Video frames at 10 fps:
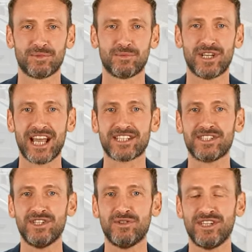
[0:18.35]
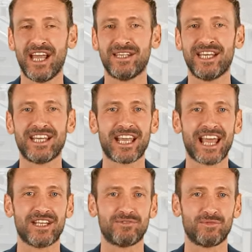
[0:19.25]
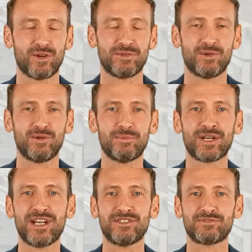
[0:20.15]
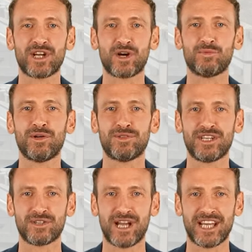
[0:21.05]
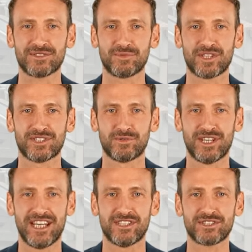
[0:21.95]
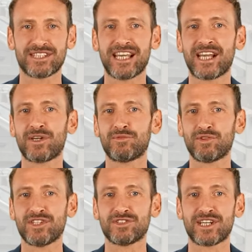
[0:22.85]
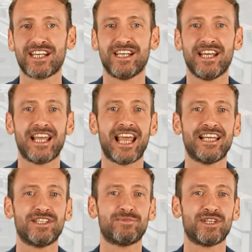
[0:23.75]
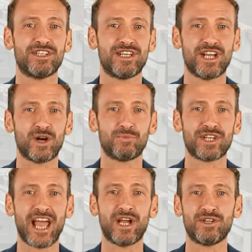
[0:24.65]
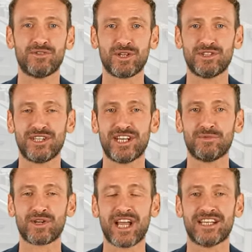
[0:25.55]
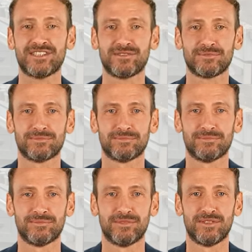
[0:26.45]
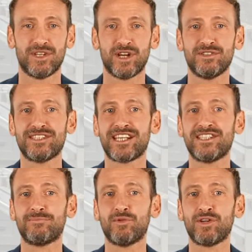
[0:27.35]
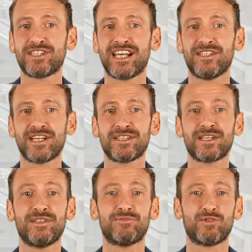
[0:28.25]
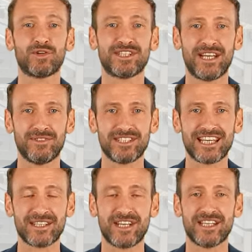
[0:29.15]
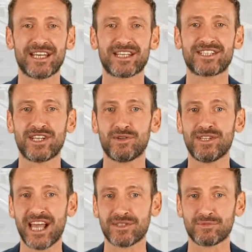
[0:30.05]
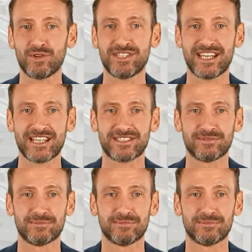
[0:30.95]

We execute timely and affordable repairs for our Whitby clients because we understand how frustrating it can be to go without a functioning appliance. Call 647 477 0946.